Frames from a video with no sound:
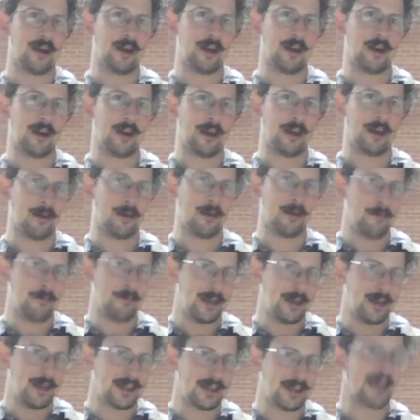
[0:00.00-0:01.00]

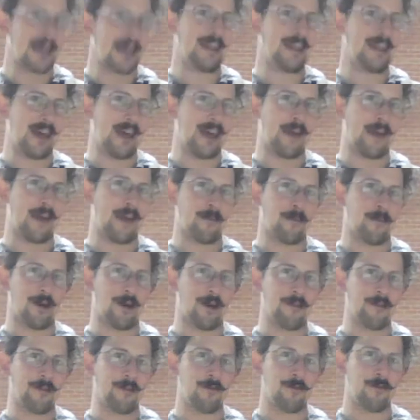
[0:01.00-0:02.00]
mitigate that by
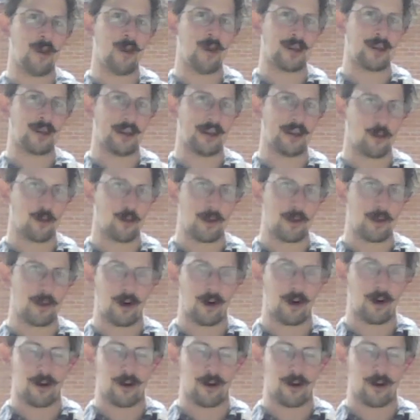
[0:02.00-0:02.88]
fermenting a little bit hot.